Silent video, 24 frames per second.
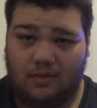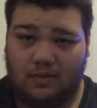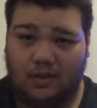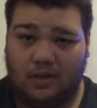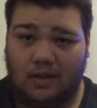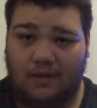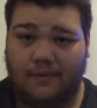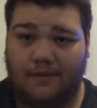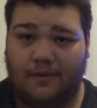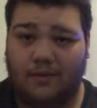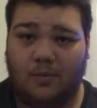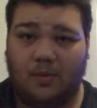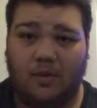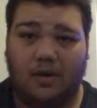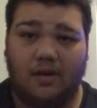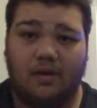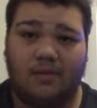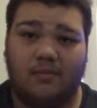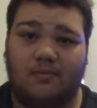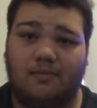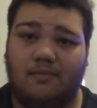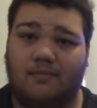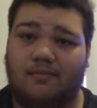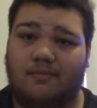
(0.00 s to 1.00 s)
if you want
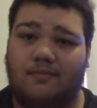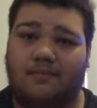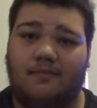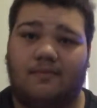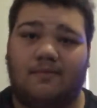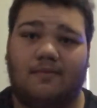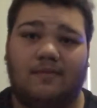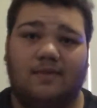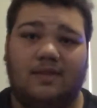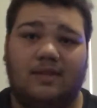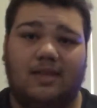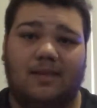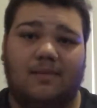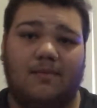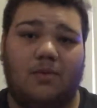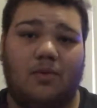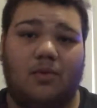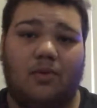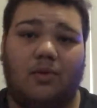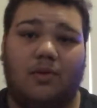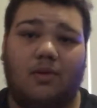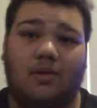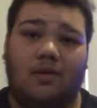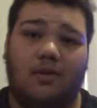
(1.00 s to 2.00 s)
to see
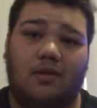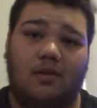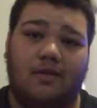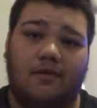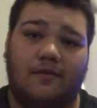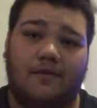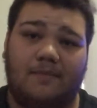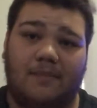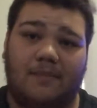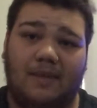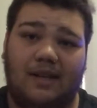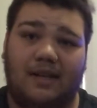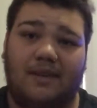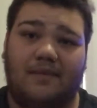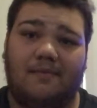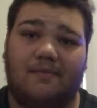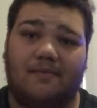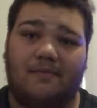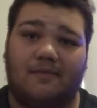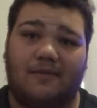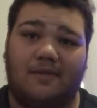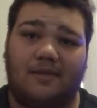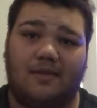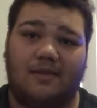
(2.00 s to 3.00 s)
more of me,
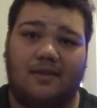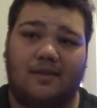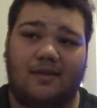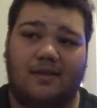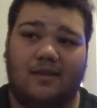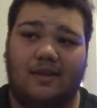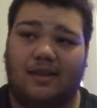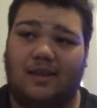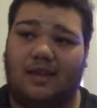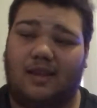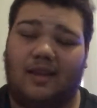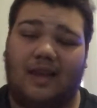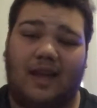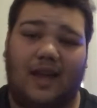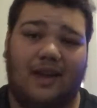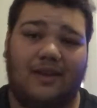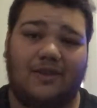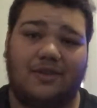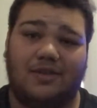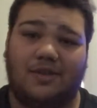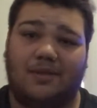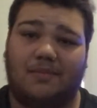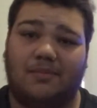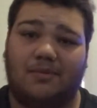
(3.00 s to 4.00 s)
get the
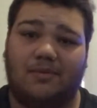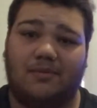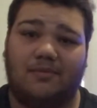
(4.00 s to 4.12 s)
catch up,